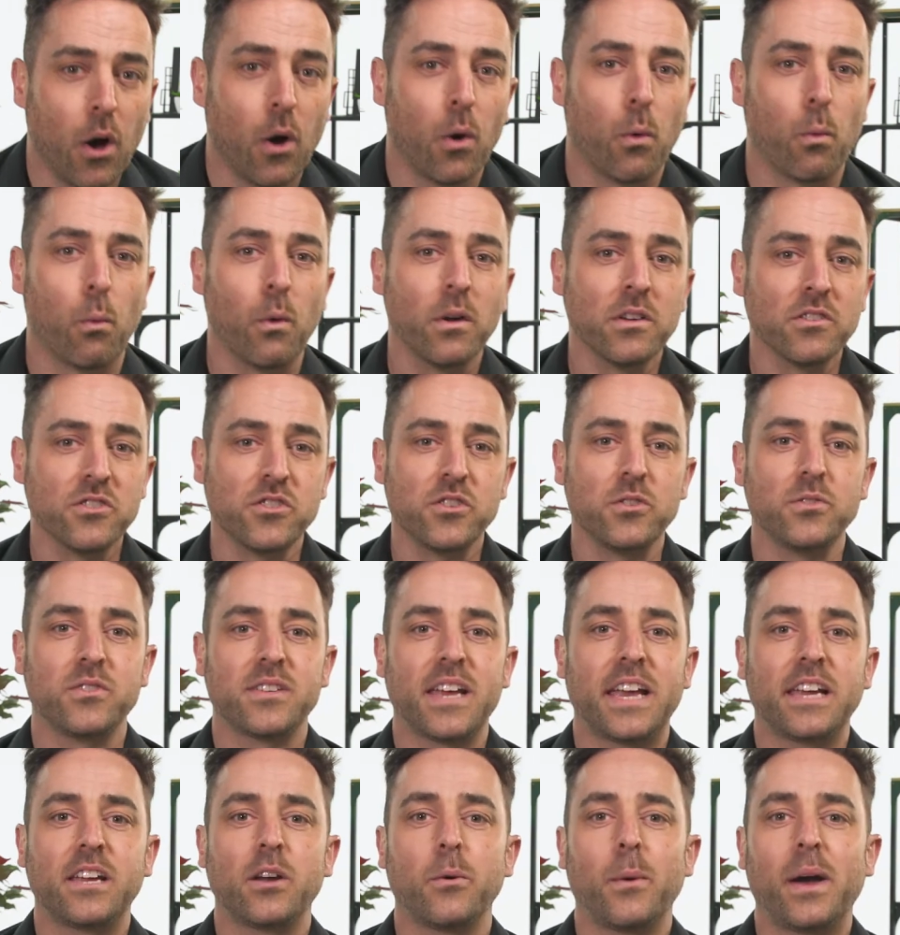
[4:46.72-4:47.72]
Once you
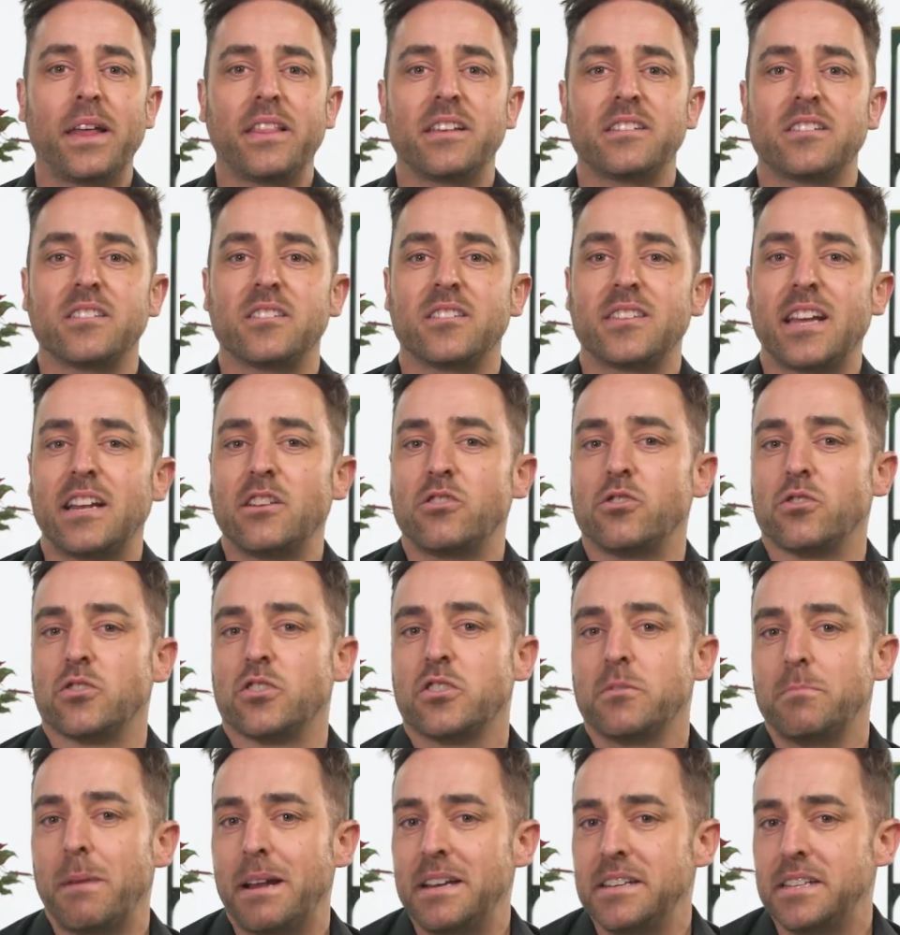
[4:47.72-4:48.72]
take away this essential
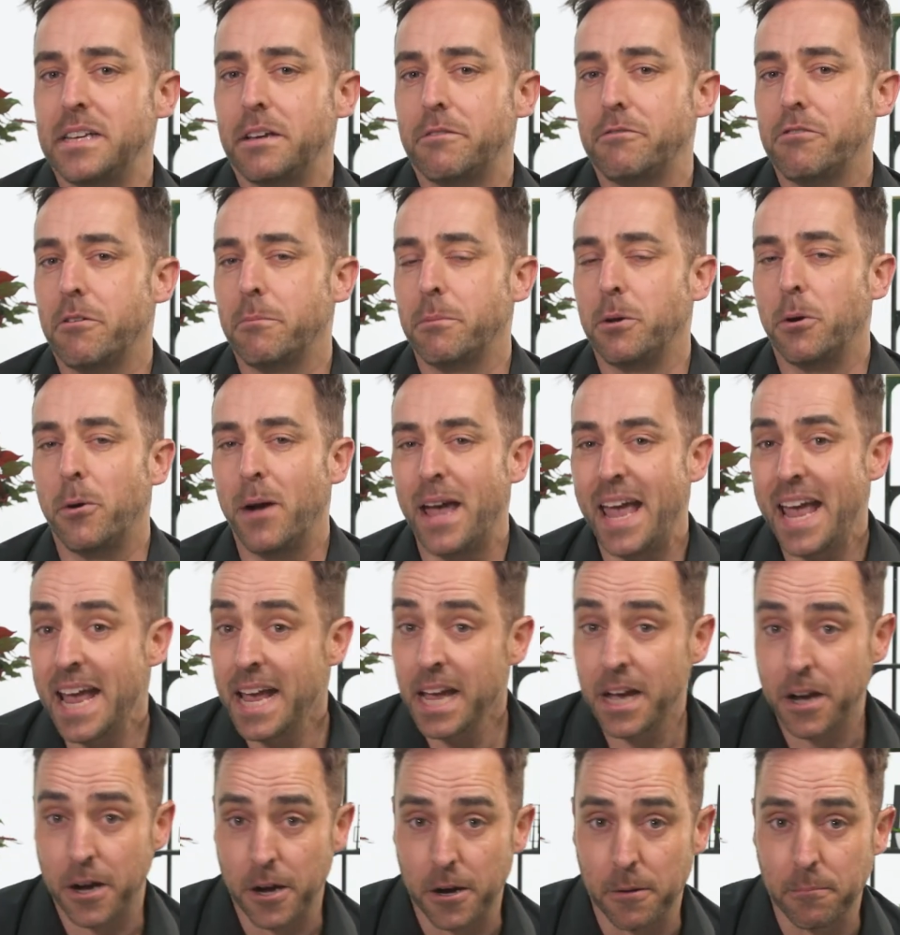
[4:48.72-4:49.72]
spending from your
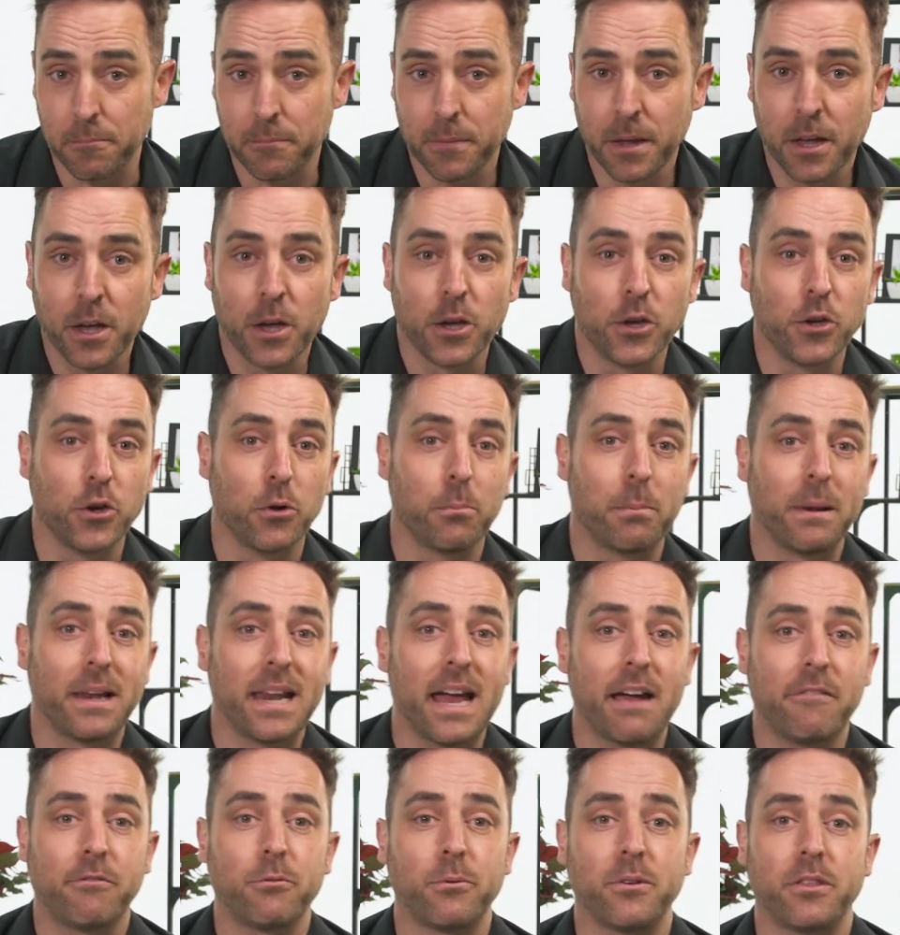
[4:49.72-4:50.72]
income, you'll be
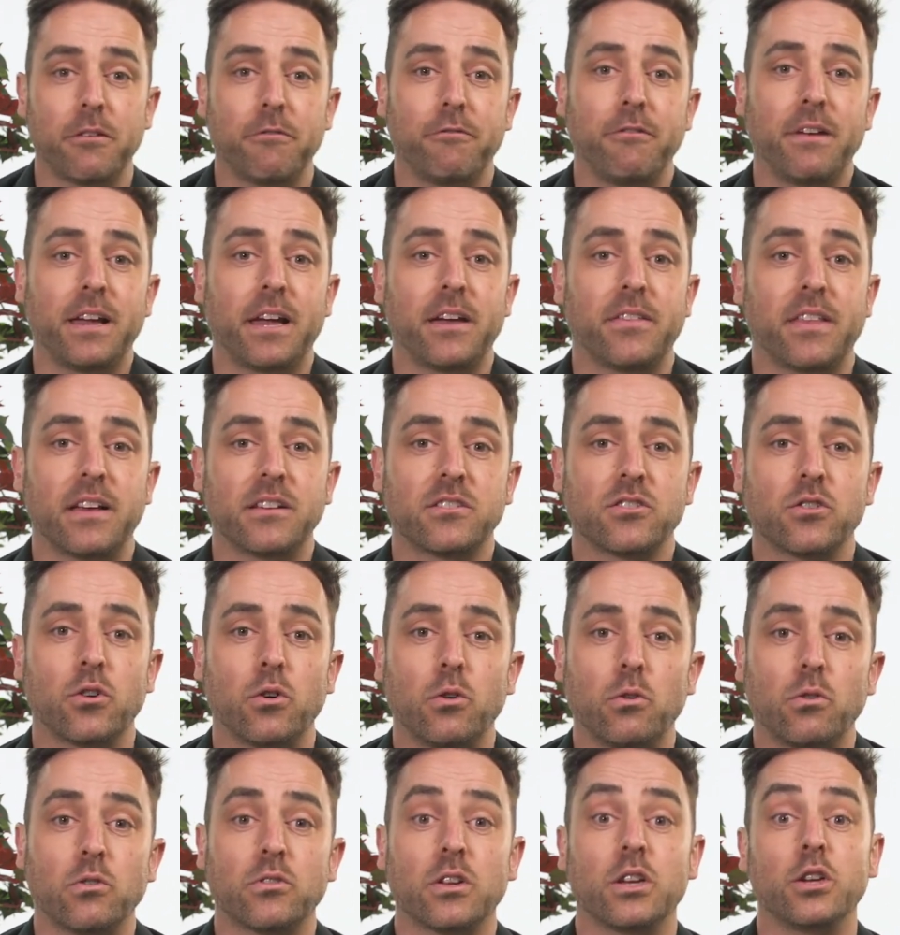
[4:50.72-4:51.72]
left with a figure that's
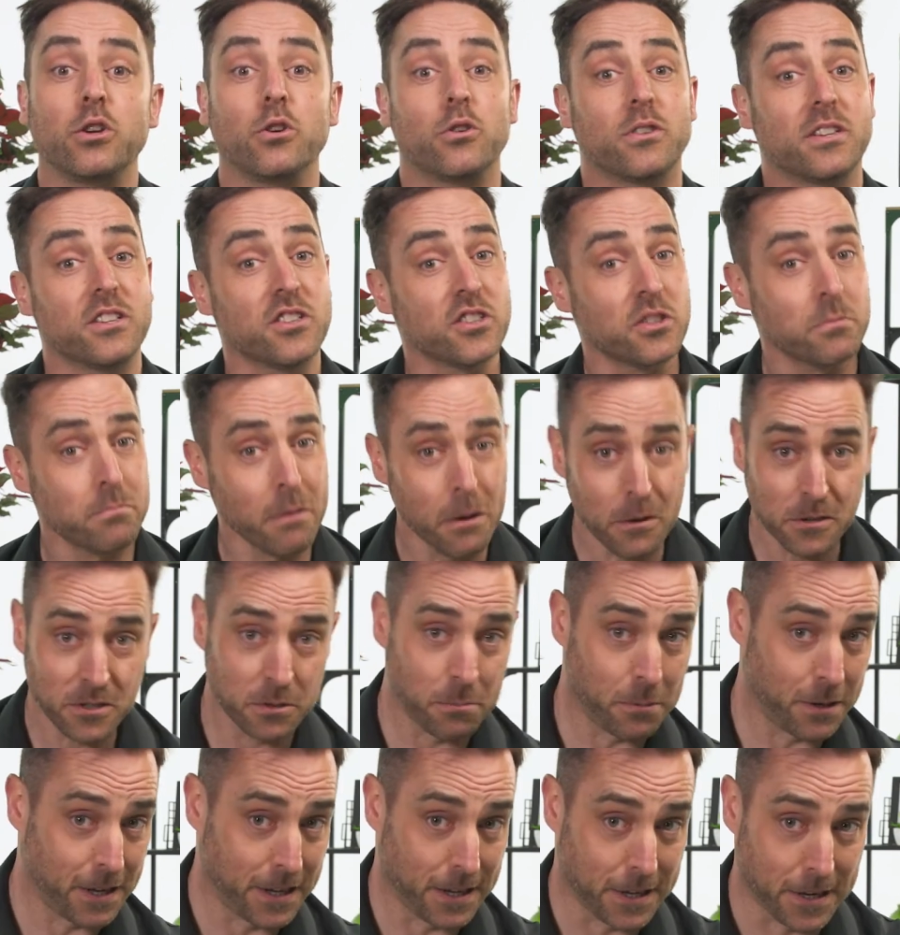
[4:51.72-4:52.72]
called your
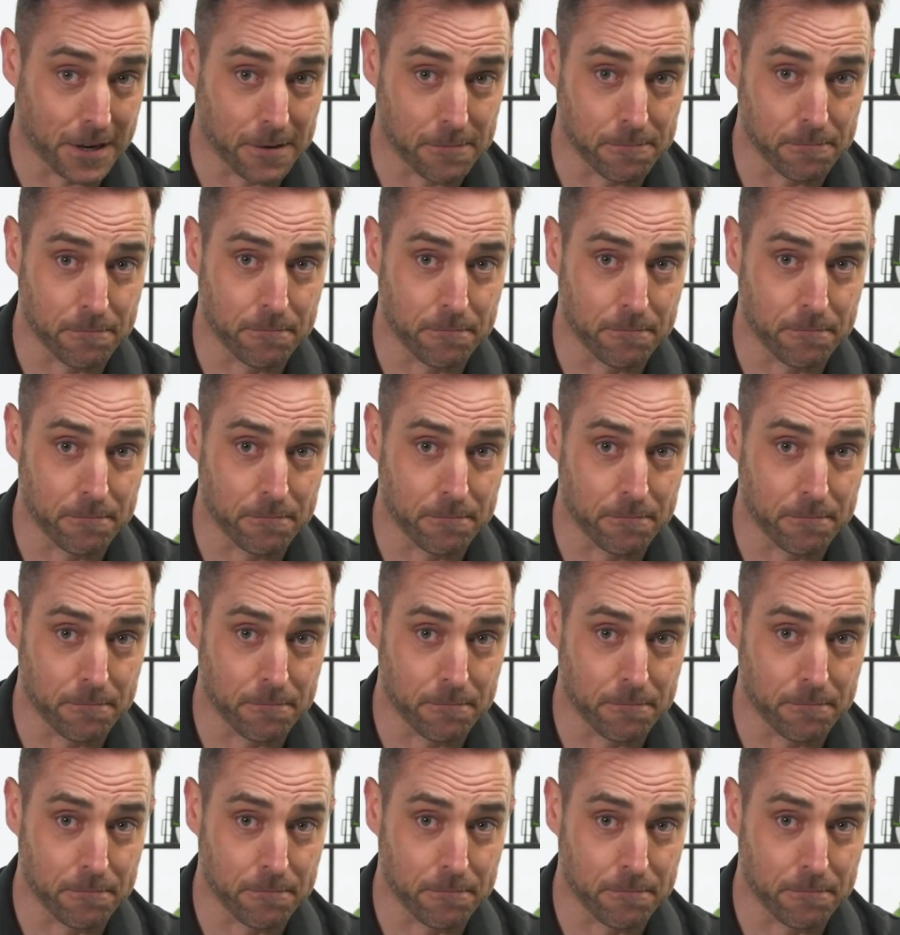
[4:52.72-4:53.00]
disposable income.